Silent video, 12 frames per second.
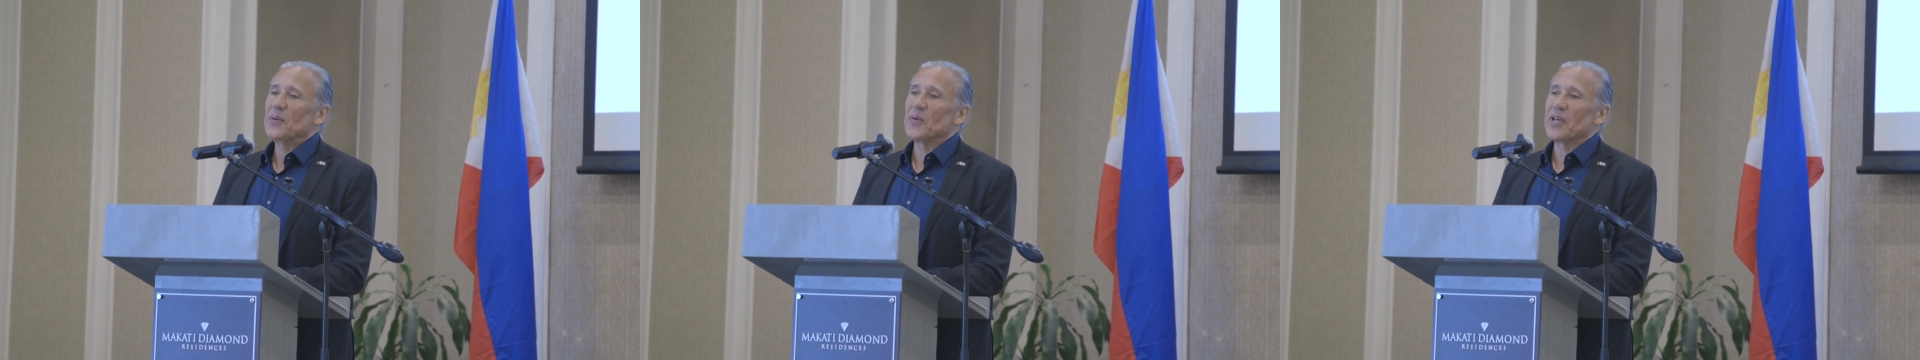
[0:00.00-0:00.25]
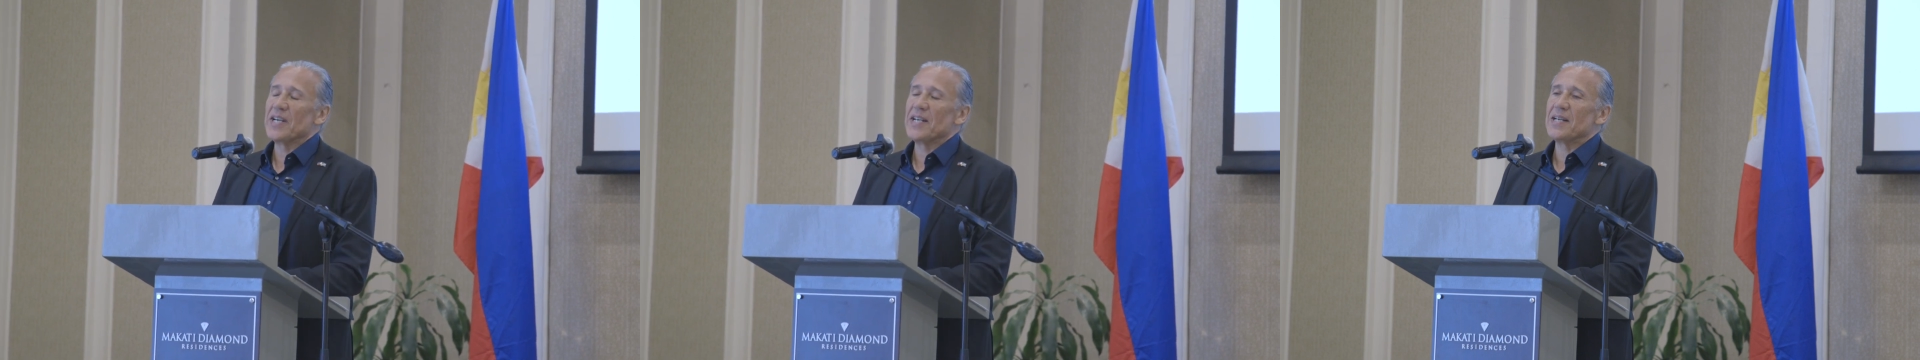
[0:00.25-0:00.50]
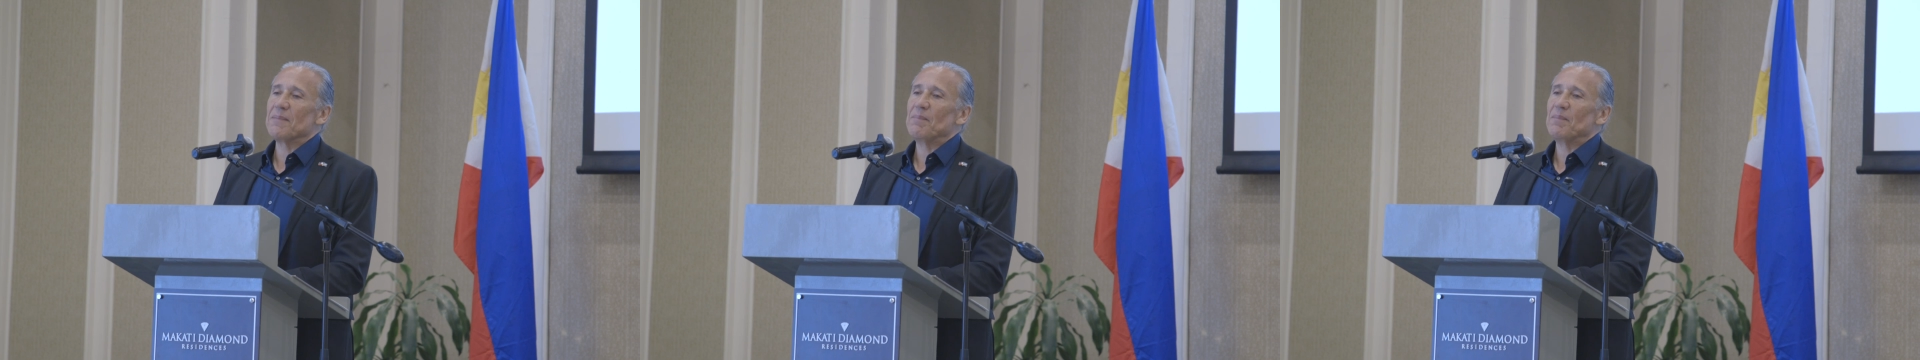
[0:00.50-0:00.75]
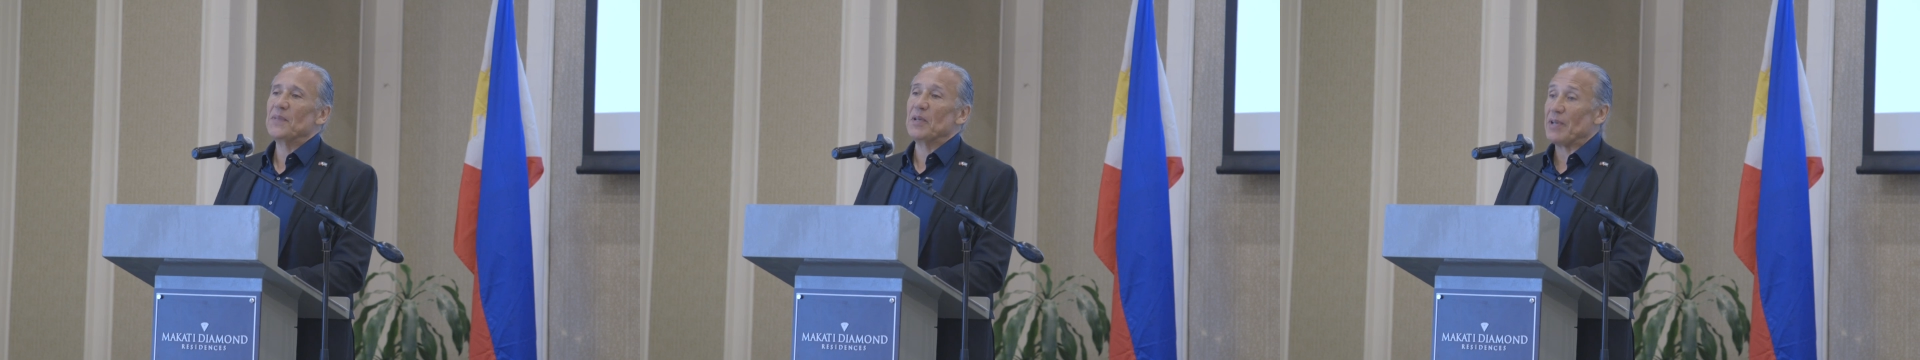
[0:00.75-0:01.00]

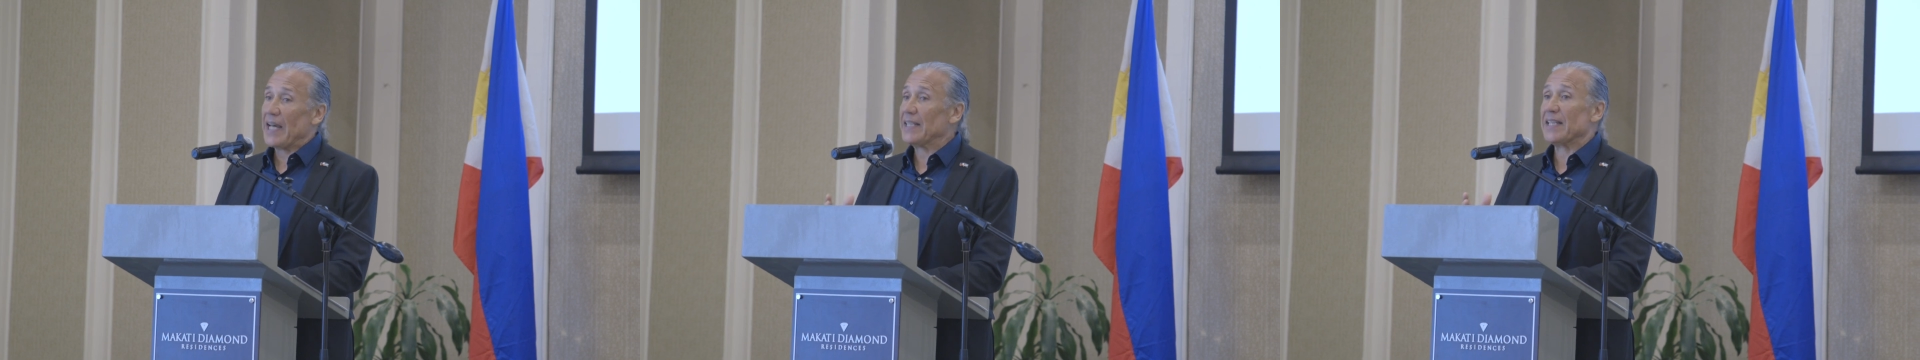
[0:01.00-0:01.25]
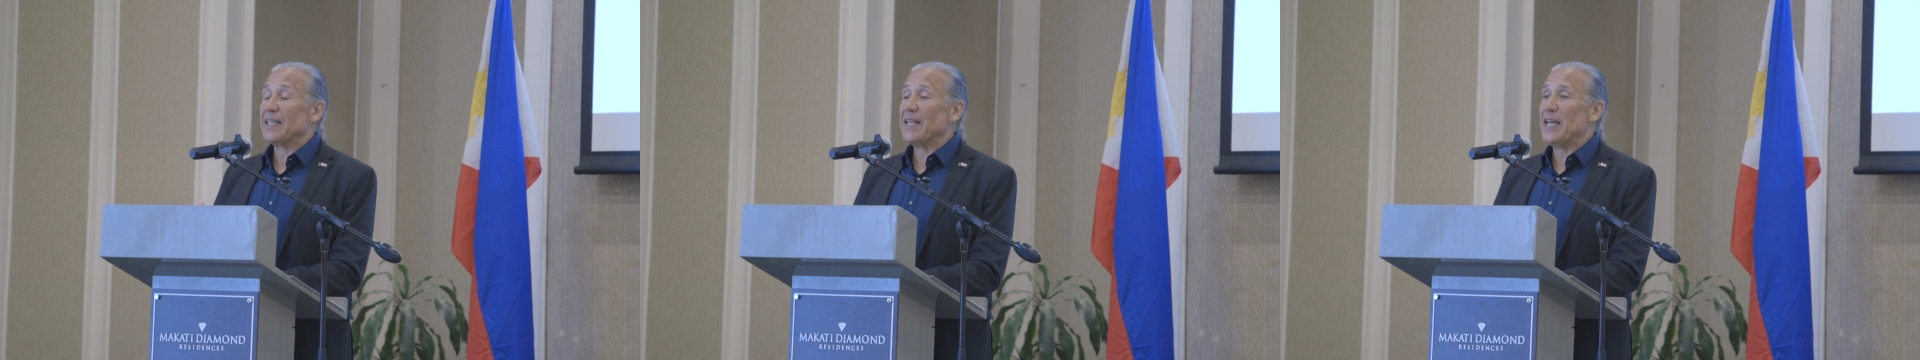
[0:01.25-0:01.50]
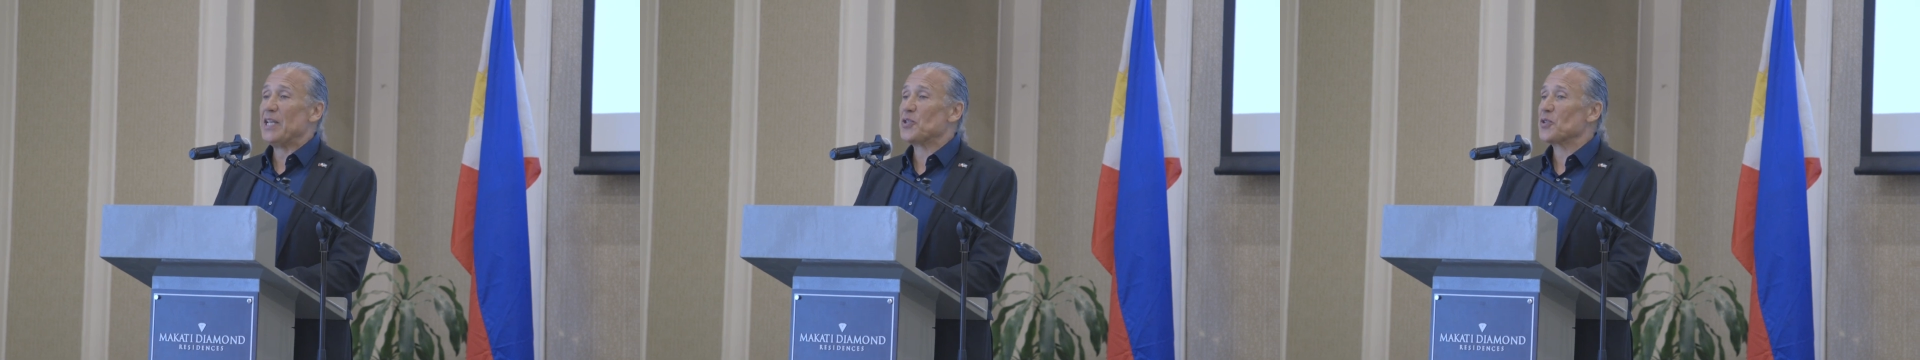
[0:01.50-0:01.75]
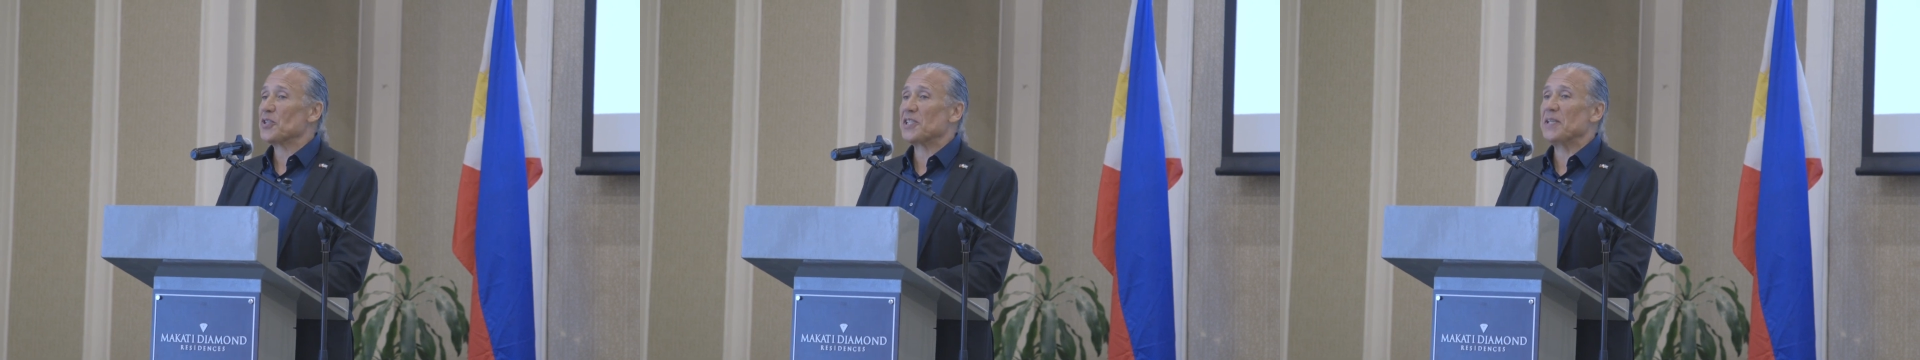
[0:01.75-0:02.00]
where the United
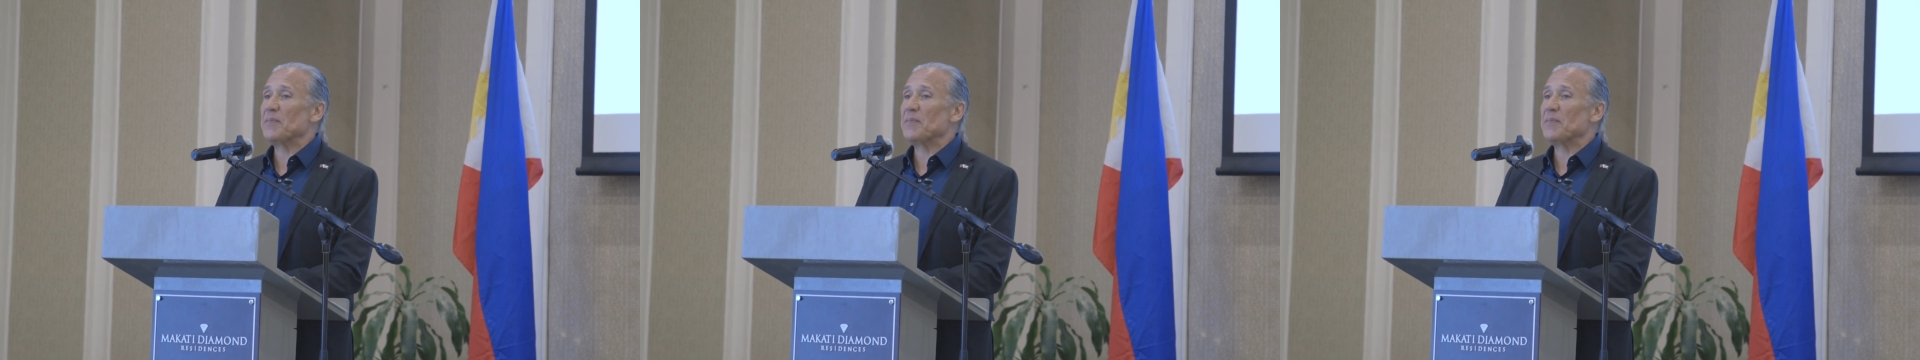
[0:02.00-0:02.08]
Nations,